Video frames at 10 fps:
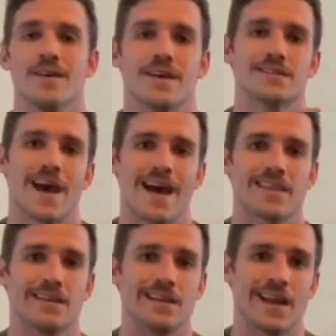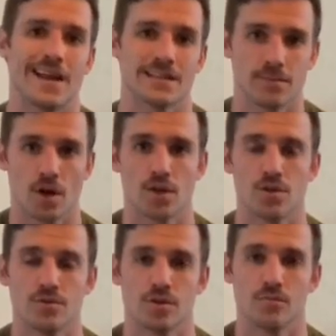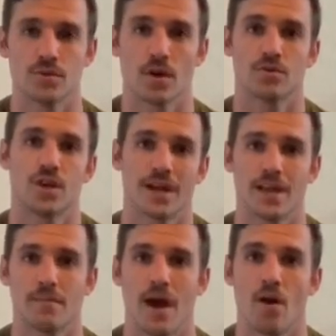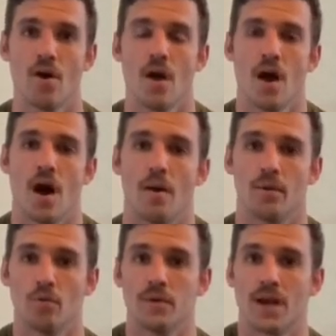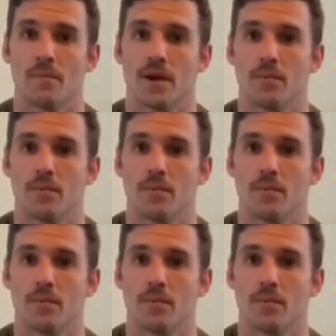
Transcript: It's athlete enhancement on YouTube. So check him out, um, and we'll be coming